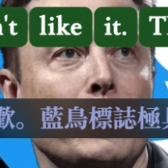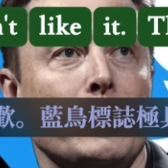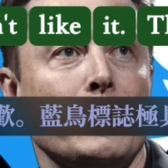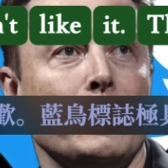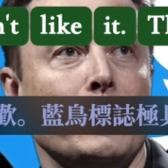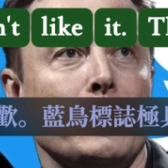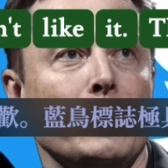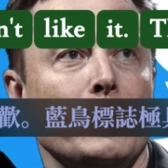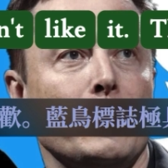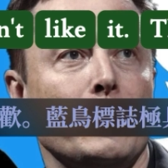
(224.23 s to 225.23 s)

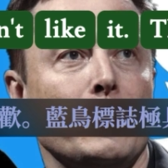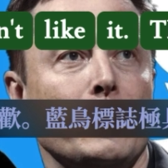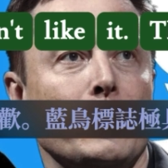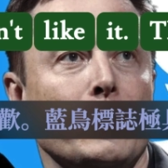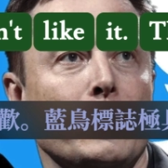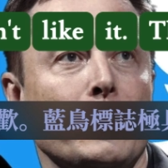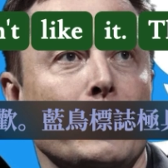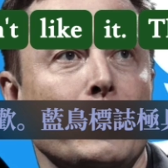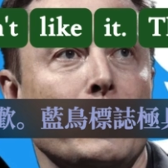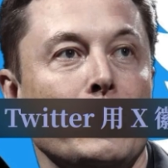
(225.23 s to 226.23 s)

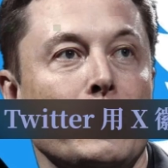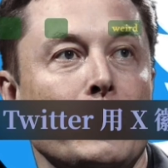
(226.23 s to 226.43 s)
No one is speaking in this clip.